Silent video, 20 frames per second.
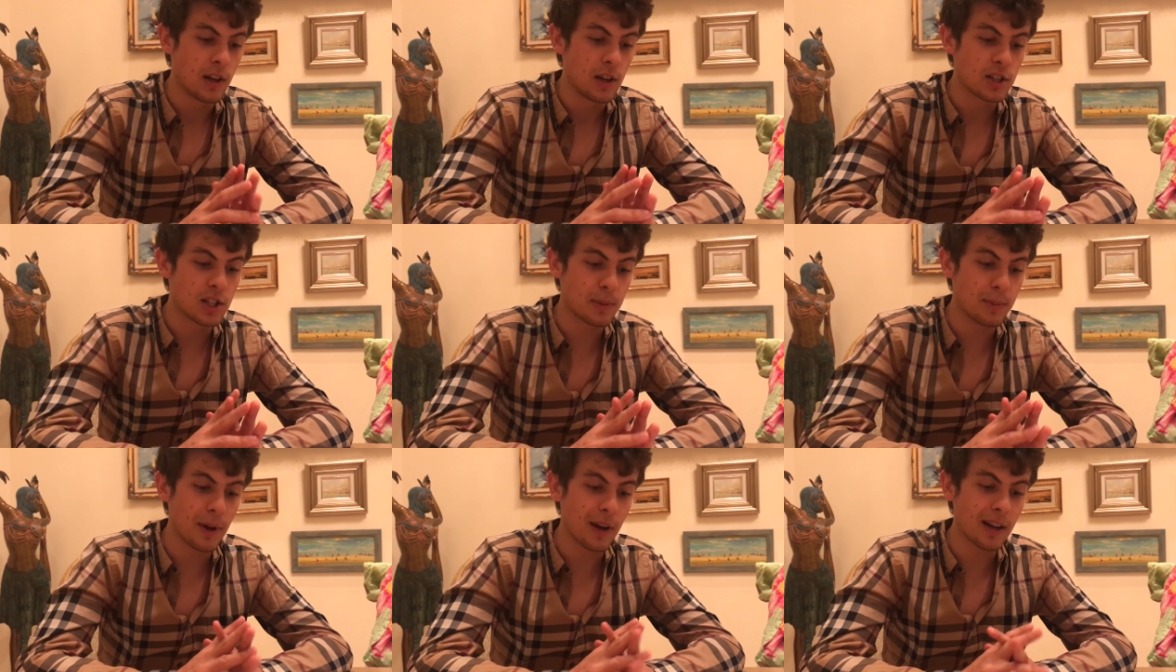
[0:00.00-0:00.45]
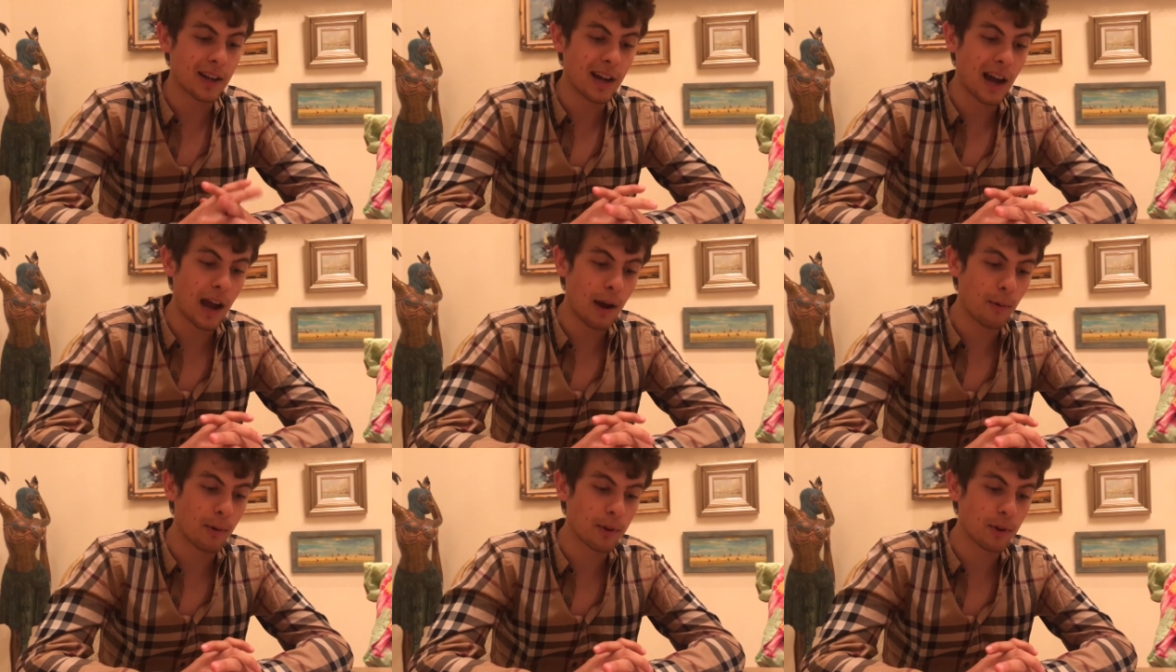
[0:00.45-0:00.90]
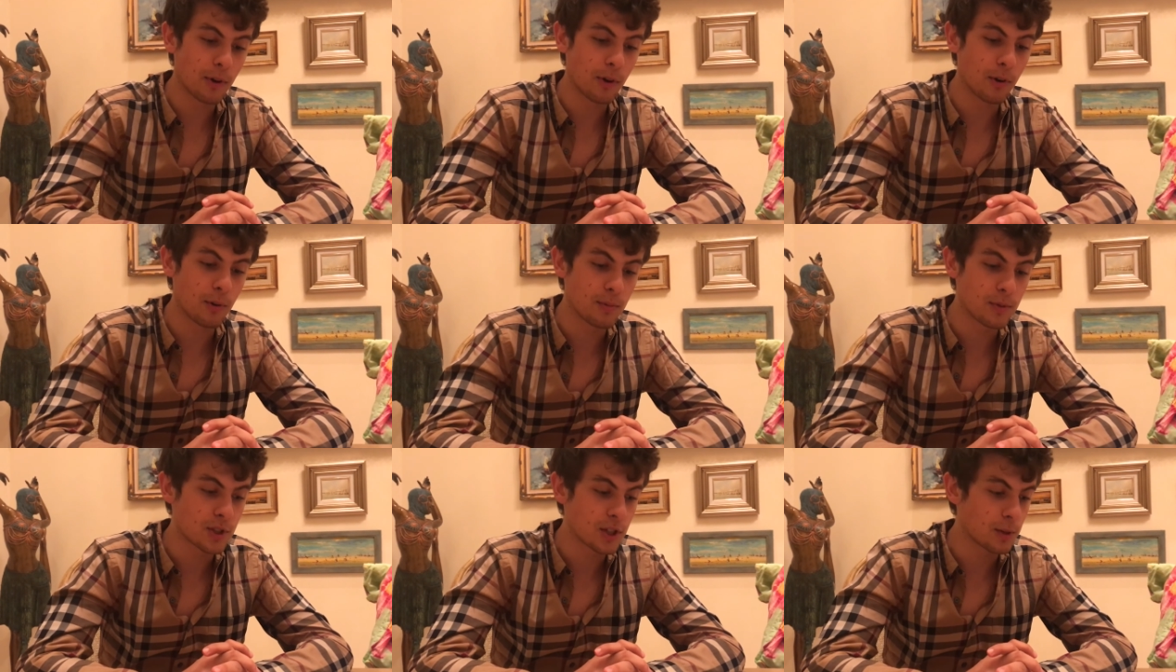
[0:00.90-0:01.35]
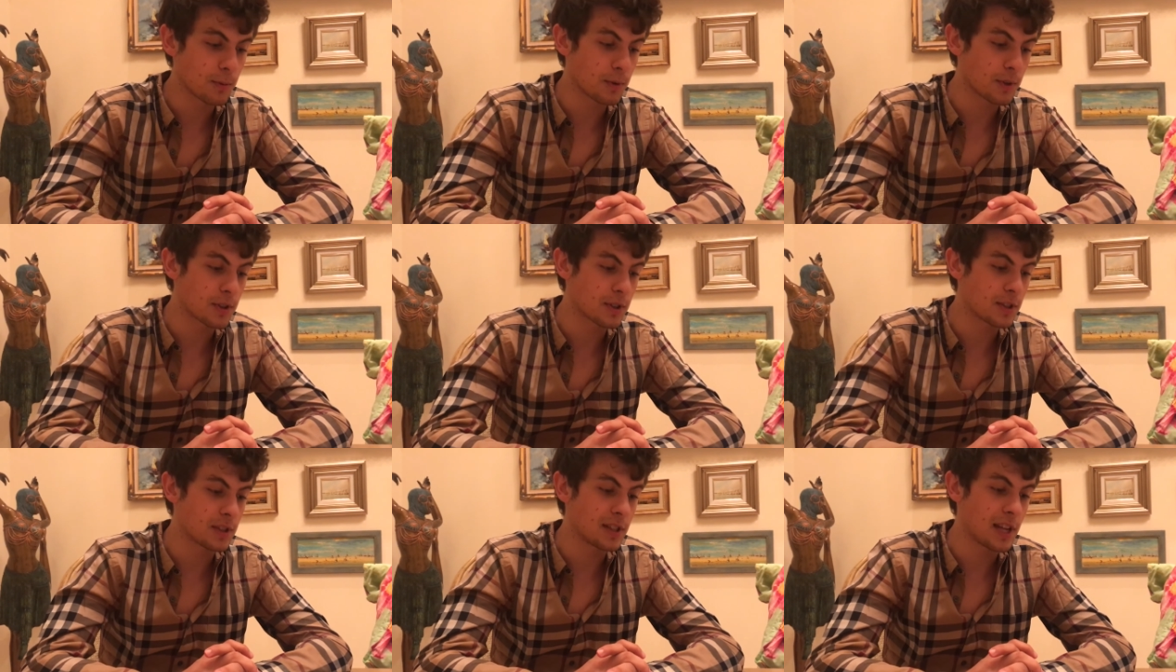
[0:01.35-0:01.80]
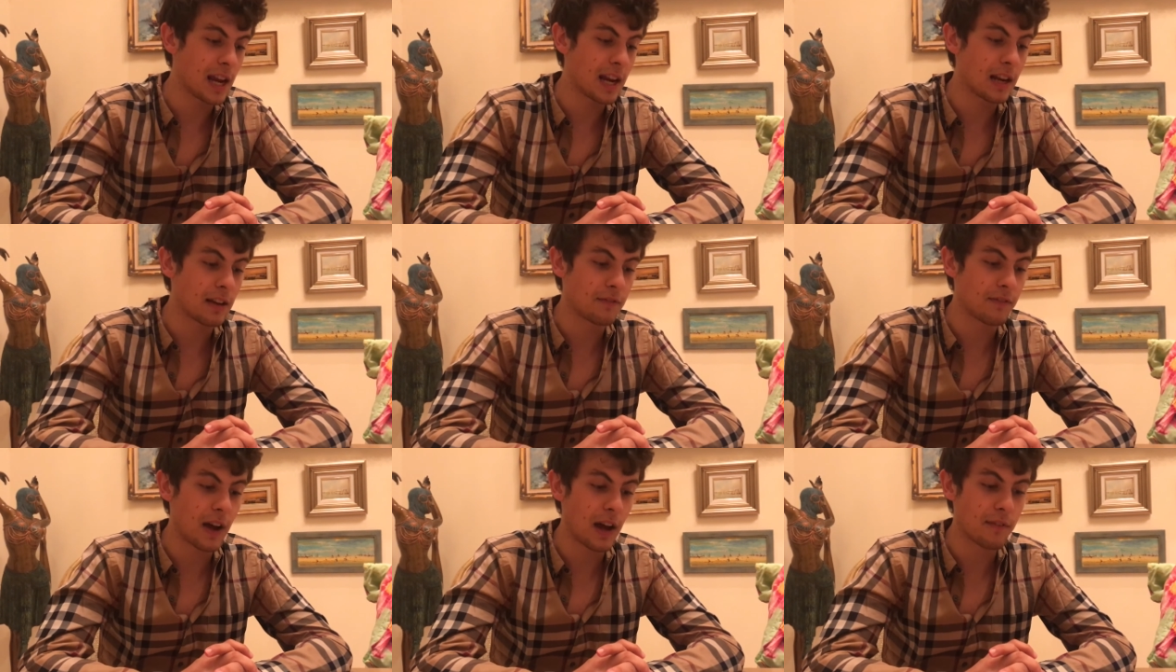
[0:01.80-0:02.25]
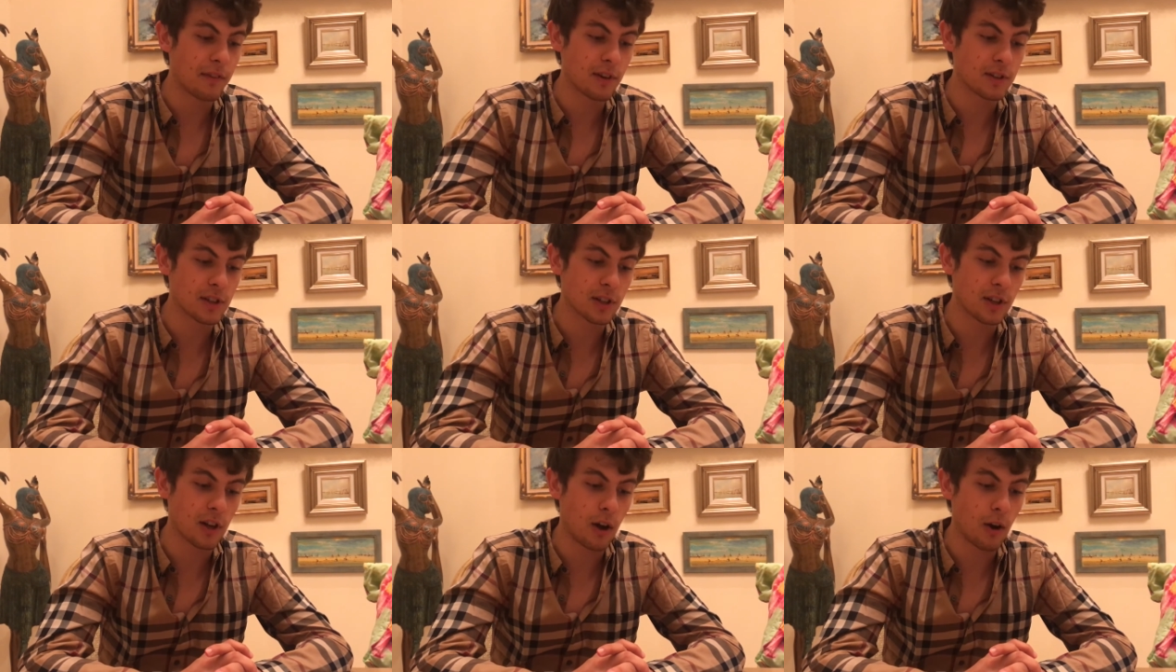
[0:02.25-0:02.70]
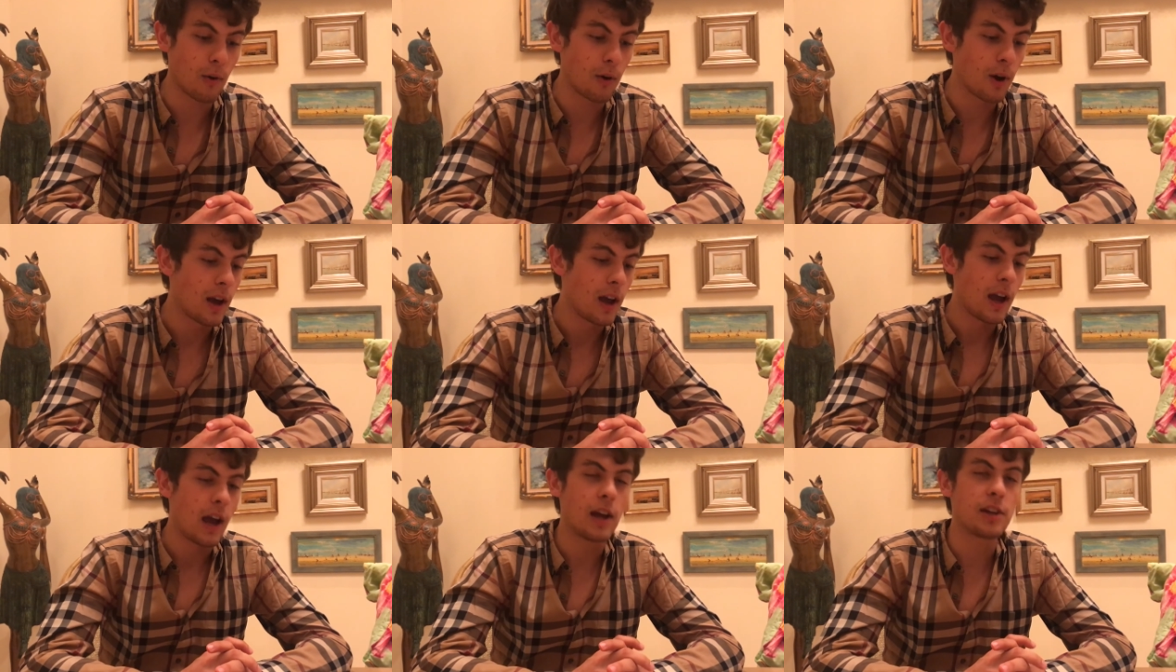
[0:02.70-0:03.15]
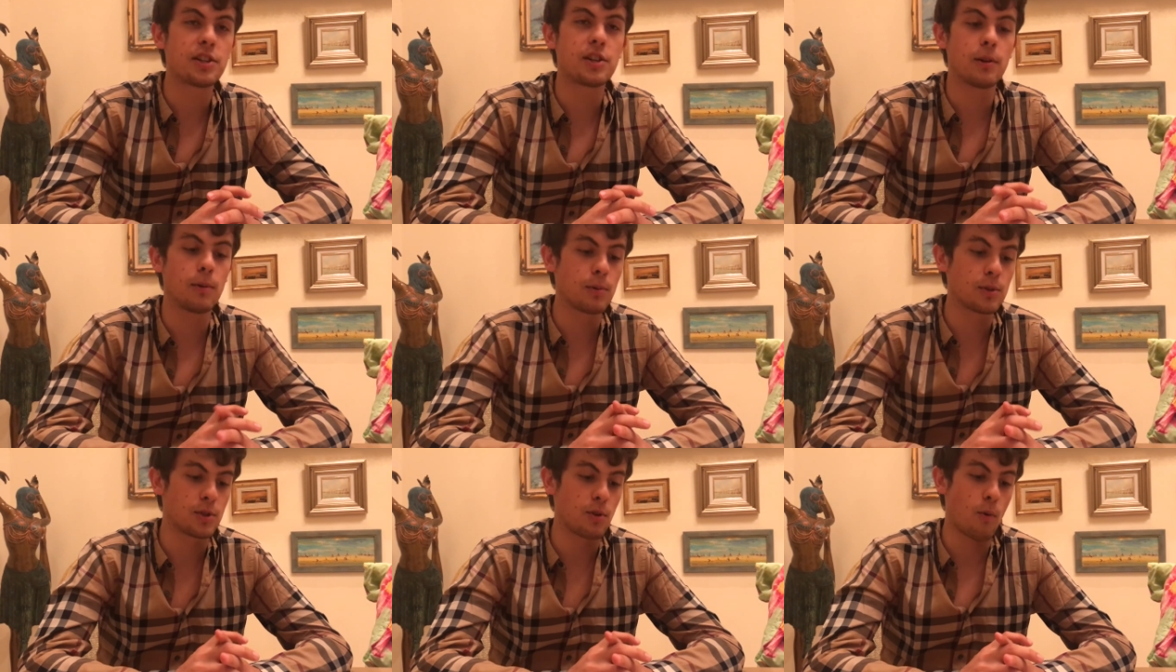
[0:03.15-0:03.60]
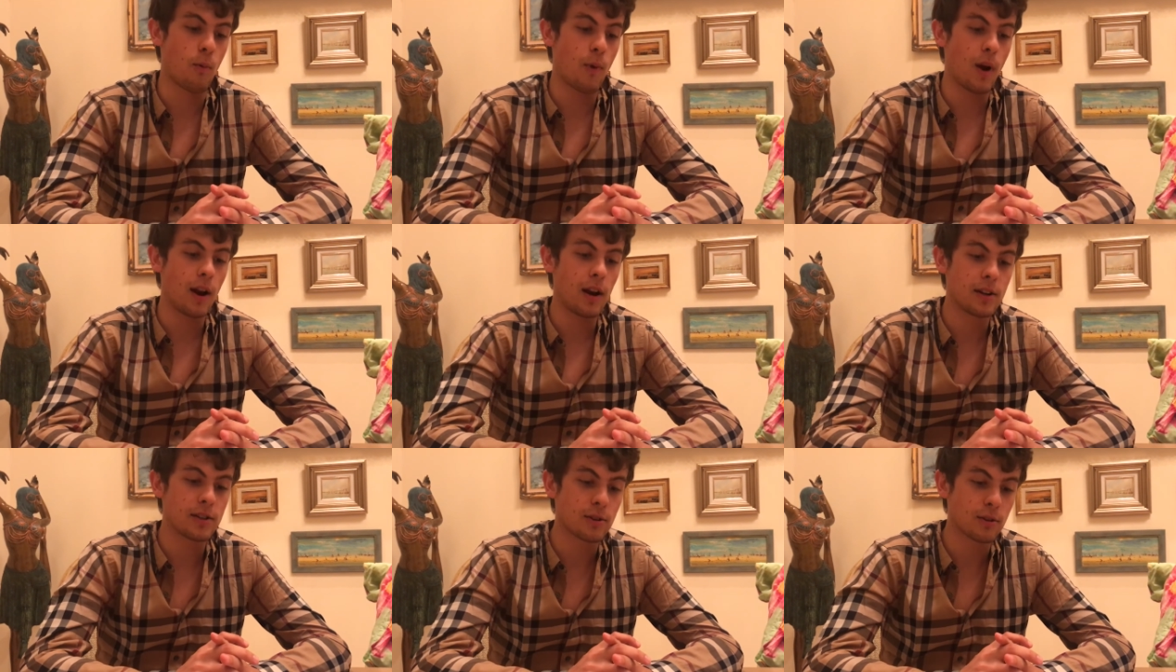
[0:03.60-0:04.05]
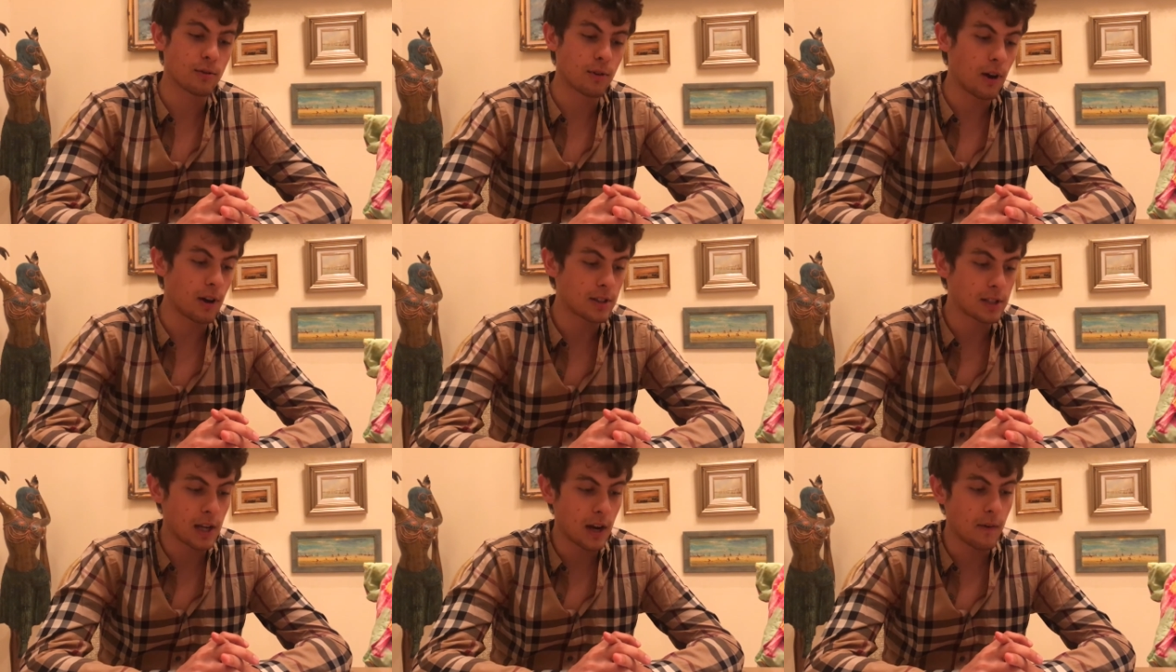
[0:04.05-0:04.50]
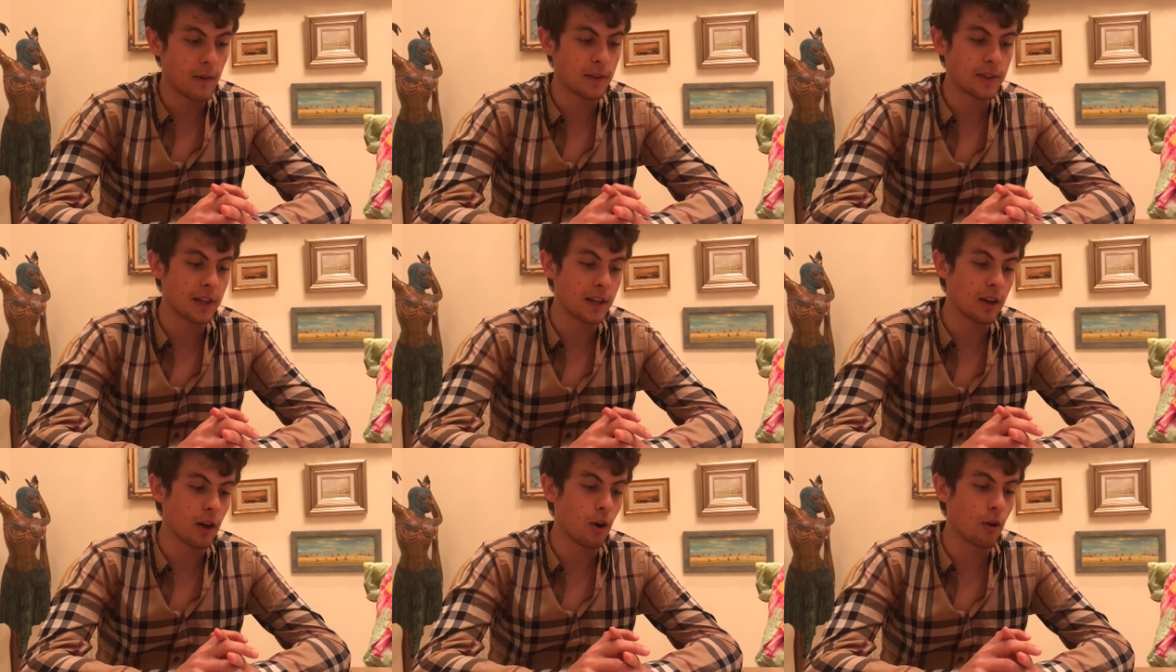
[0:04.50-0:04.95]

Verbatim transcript: She met a guy with whom she was dating five years ago, and she was ready to cross everything